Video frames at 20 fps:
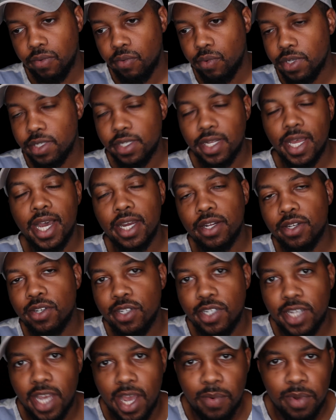was the actor
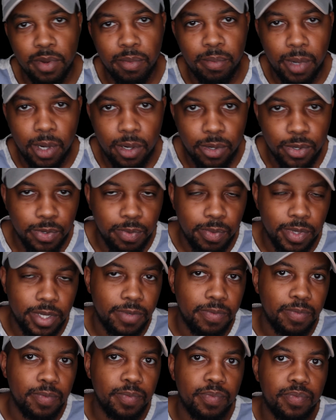Chadwick
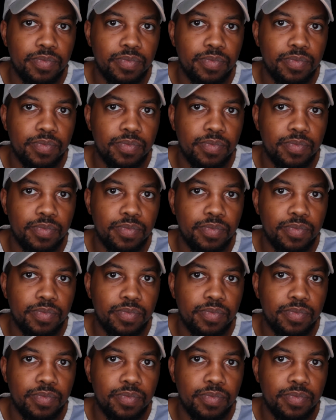Boseman,